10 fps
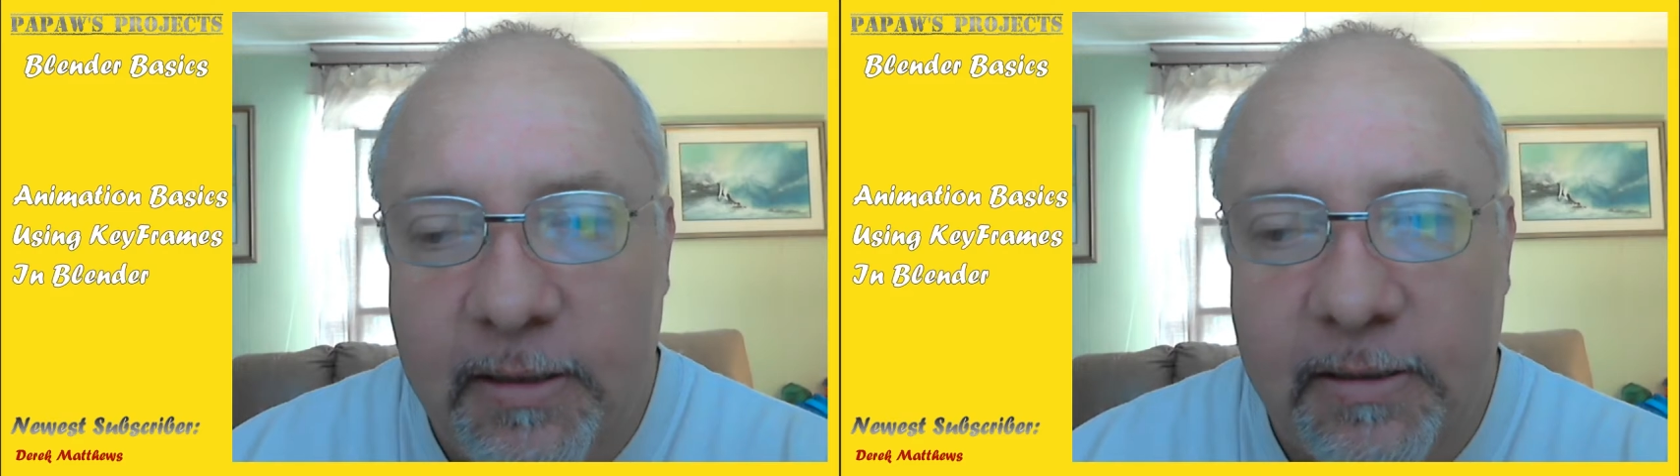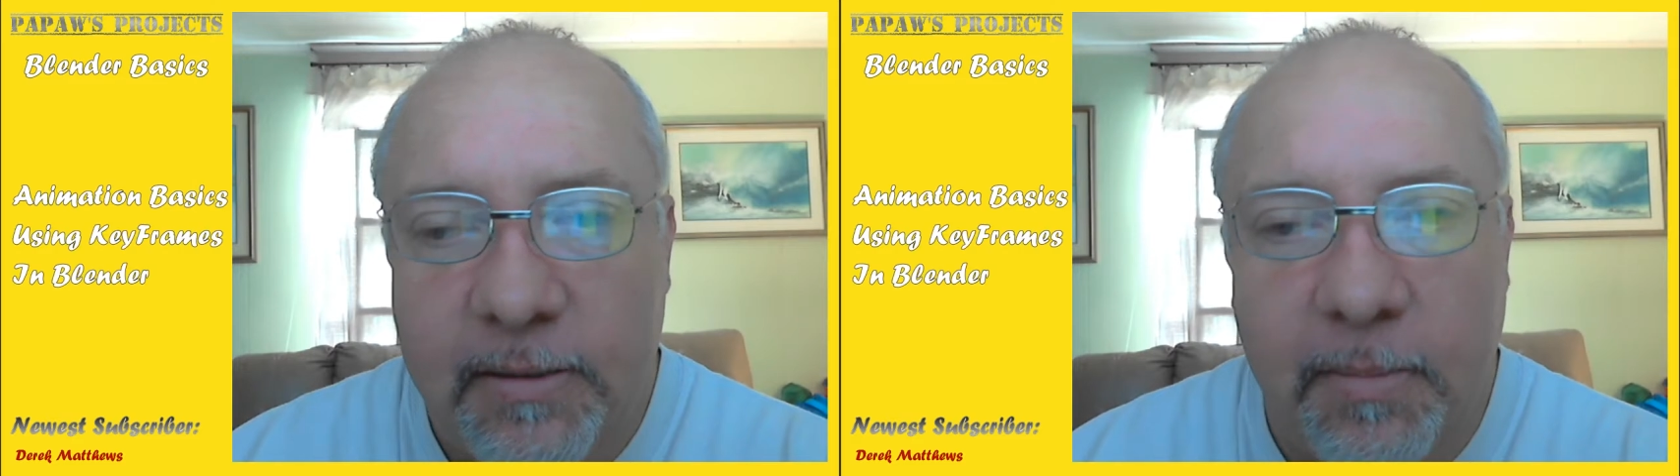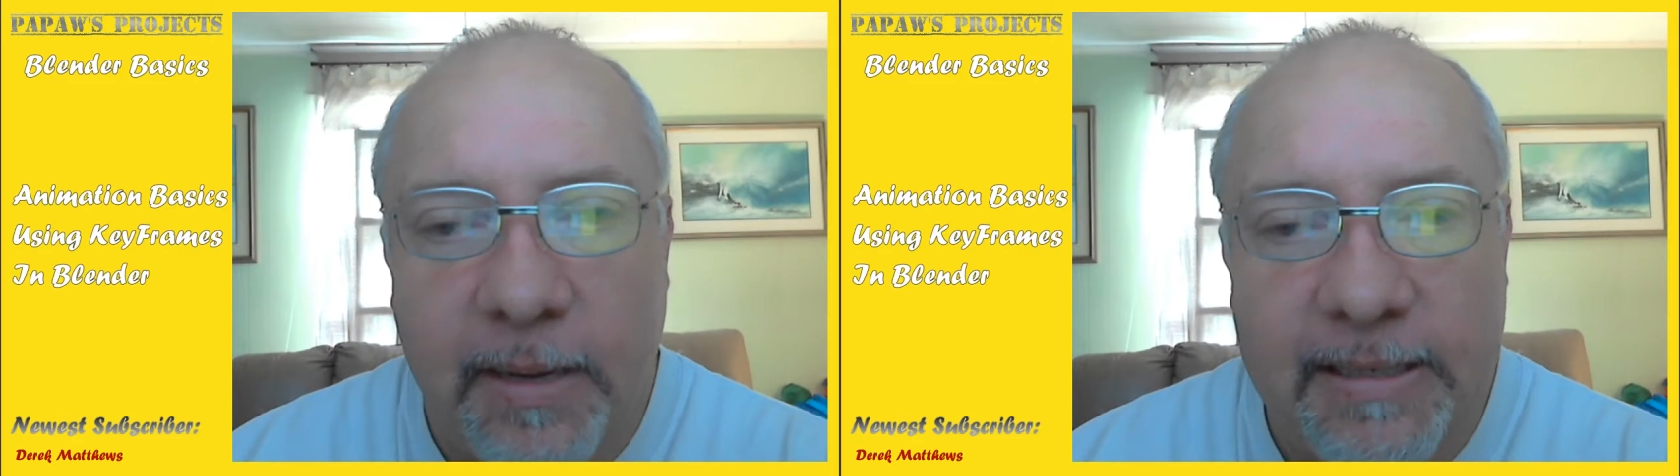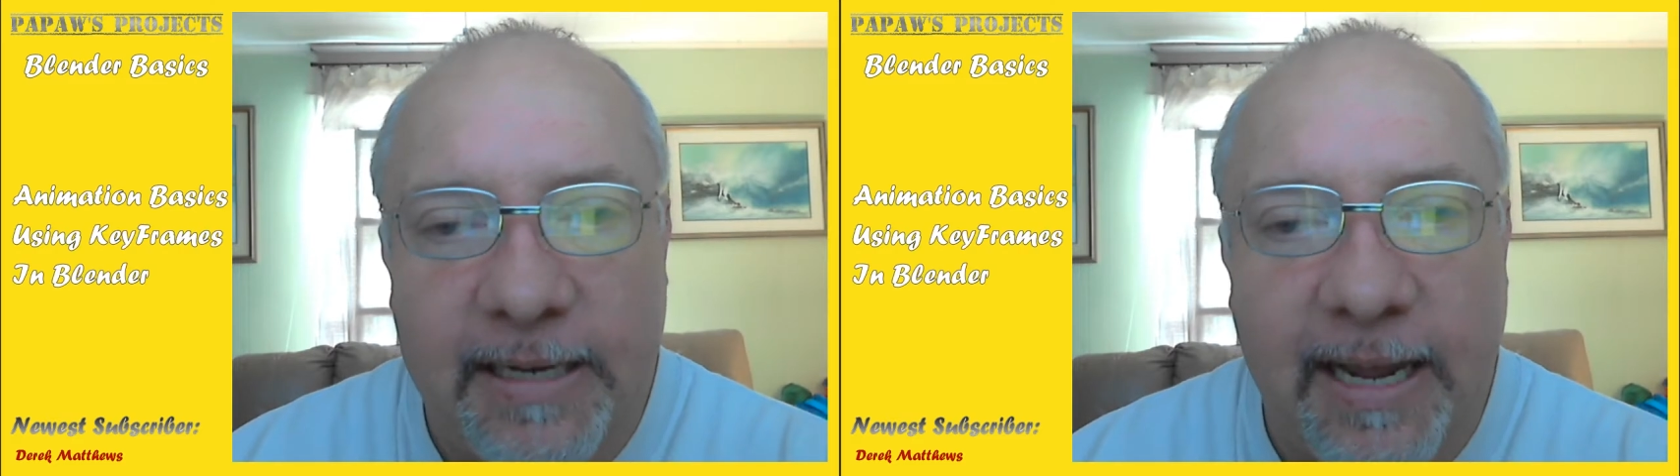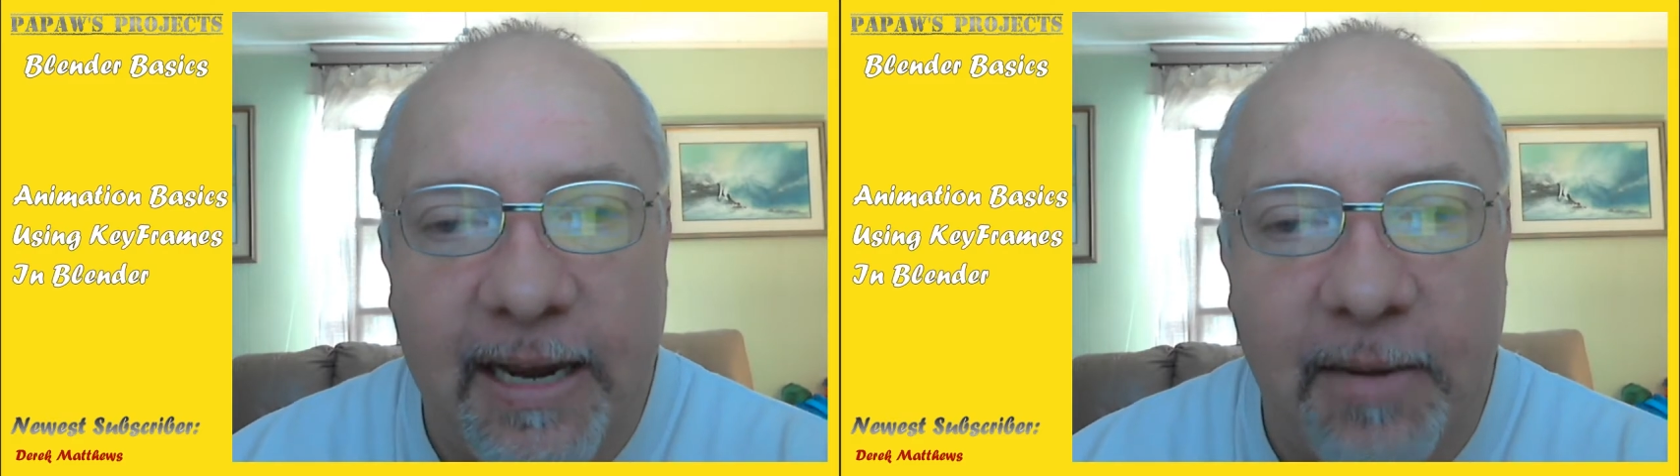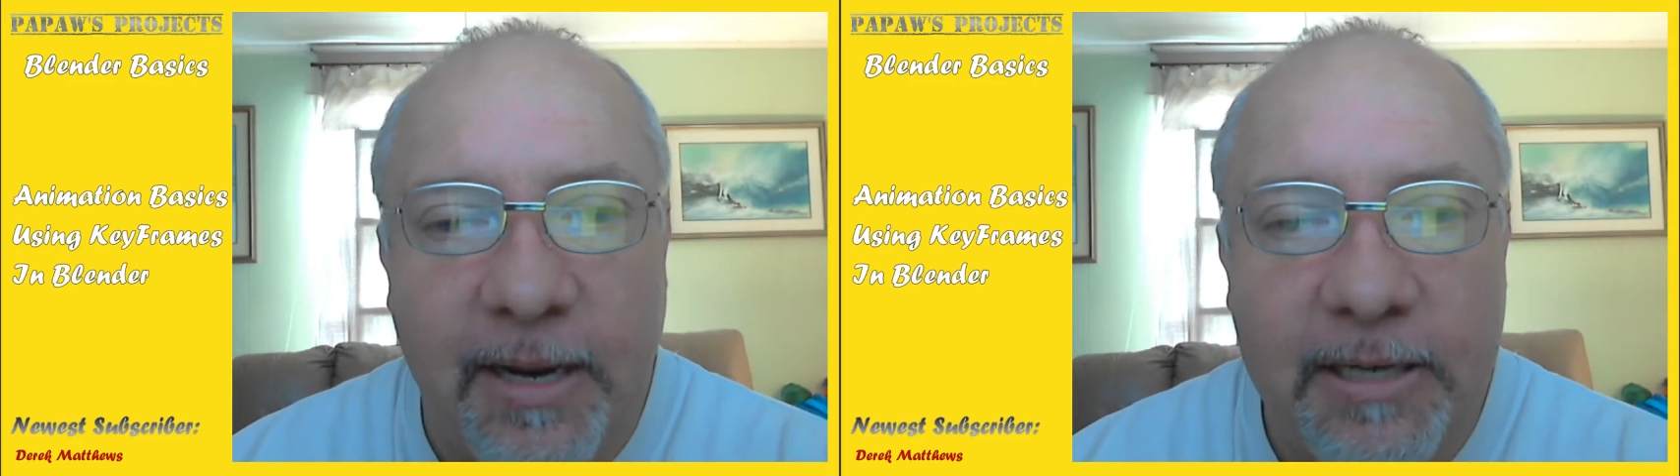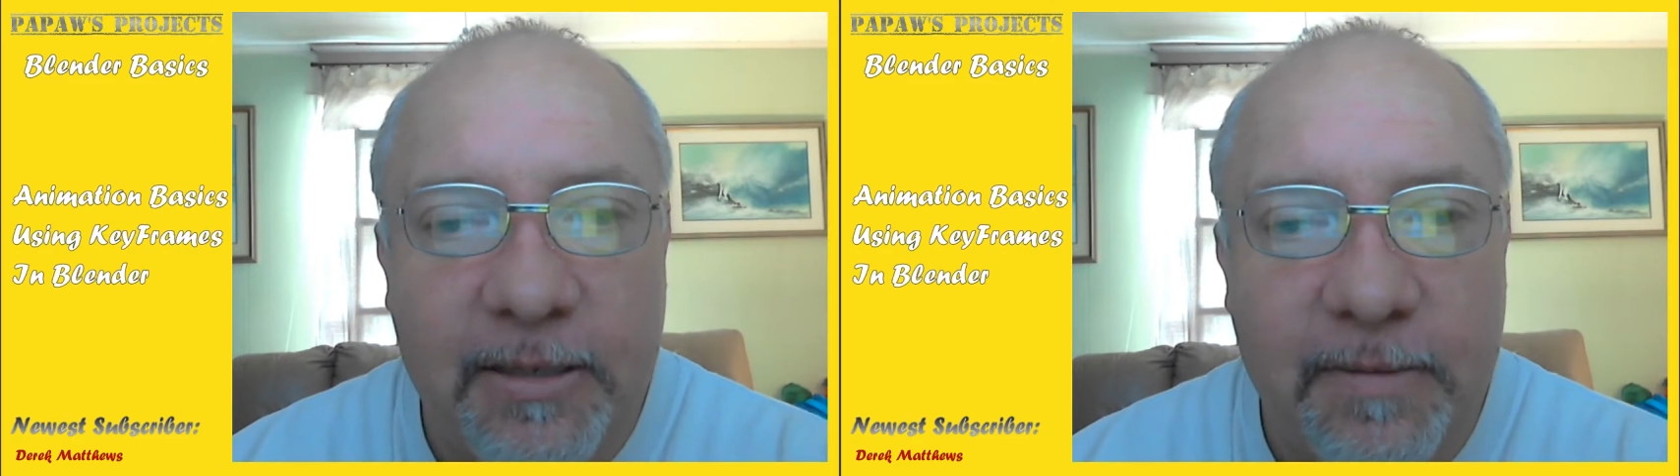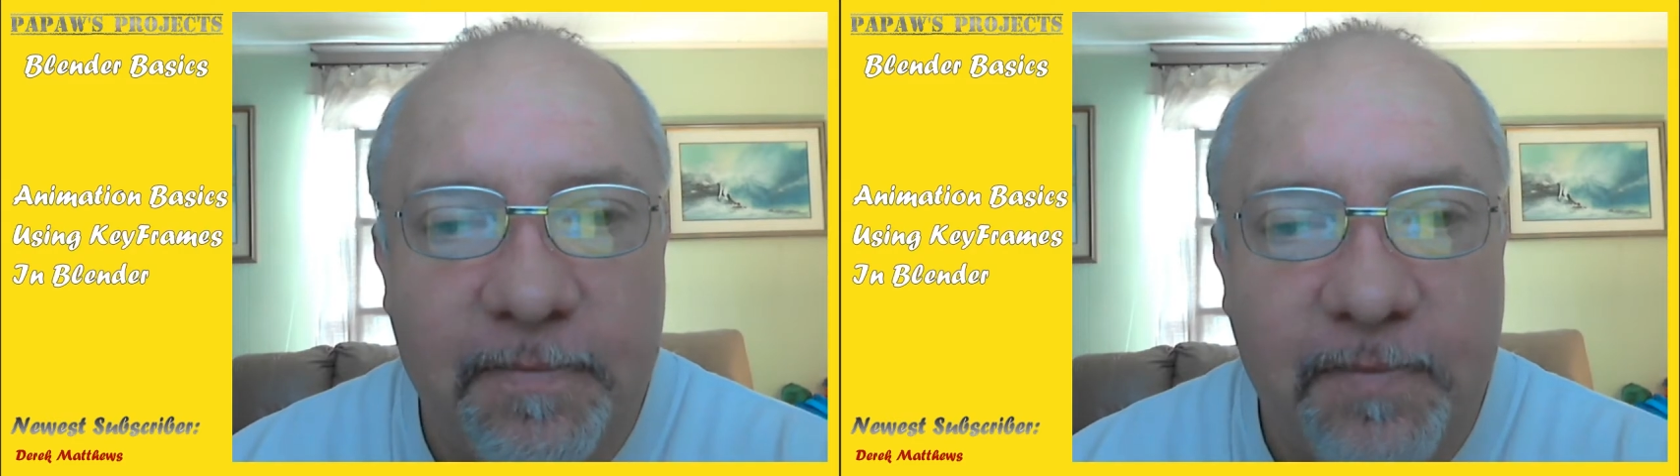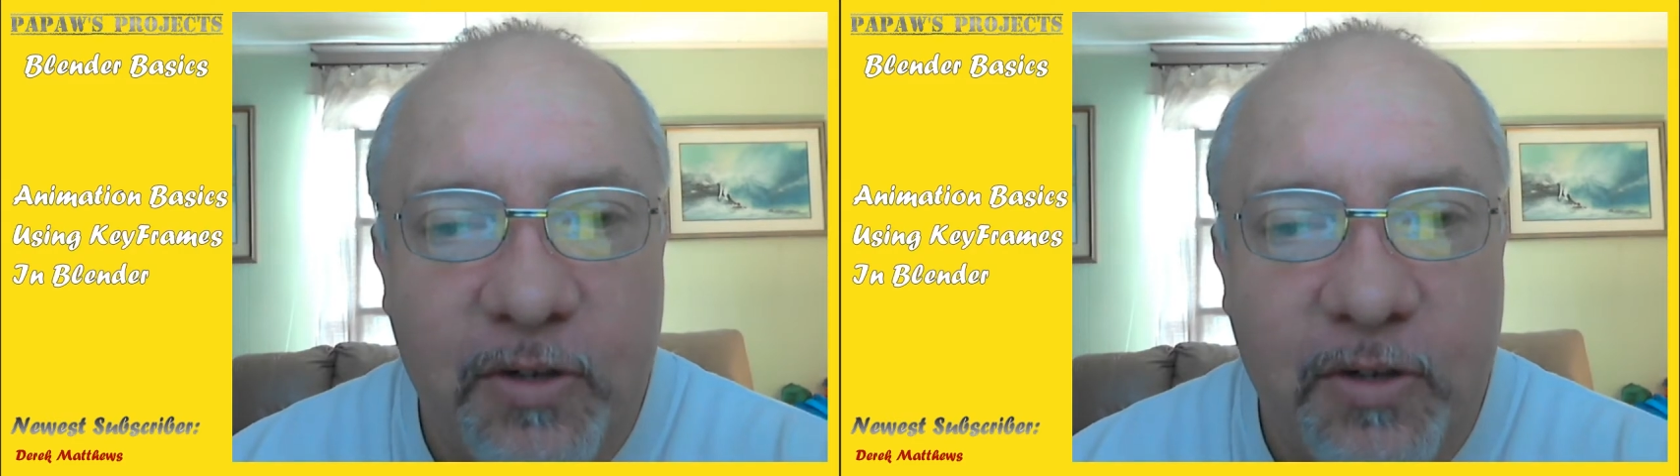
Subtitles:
some basic animation